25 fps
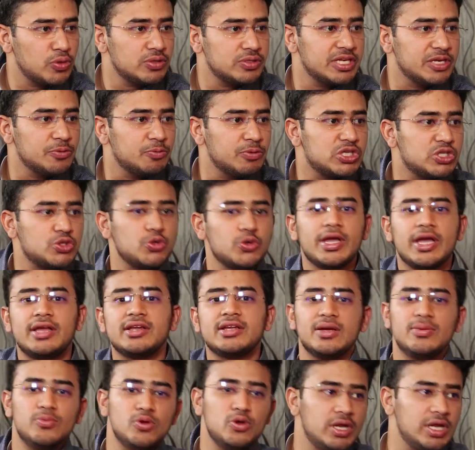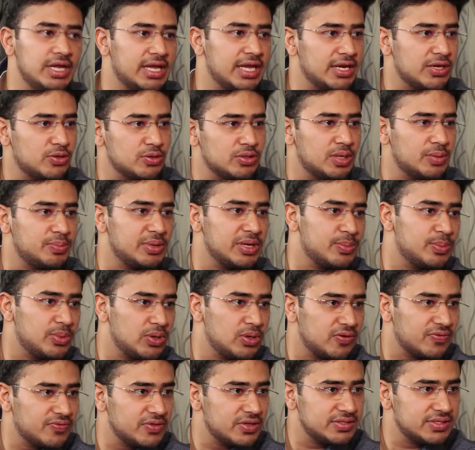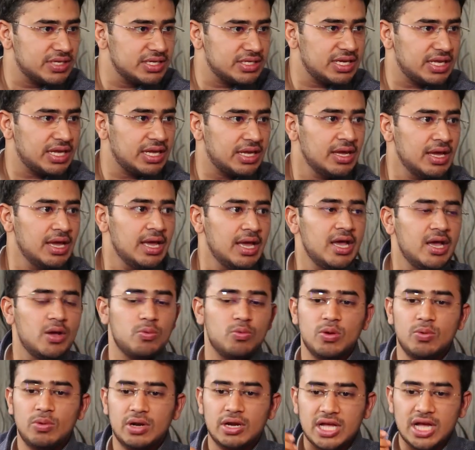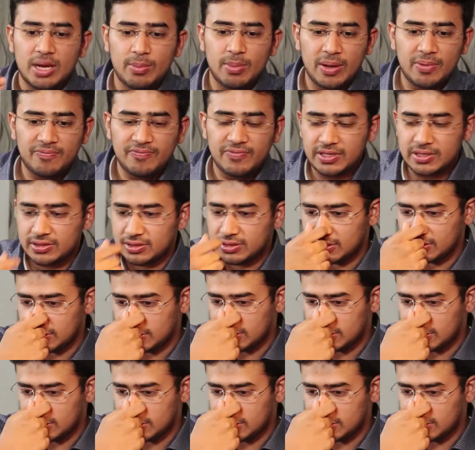using which you can communicate to the people of the city. Right. We will come up with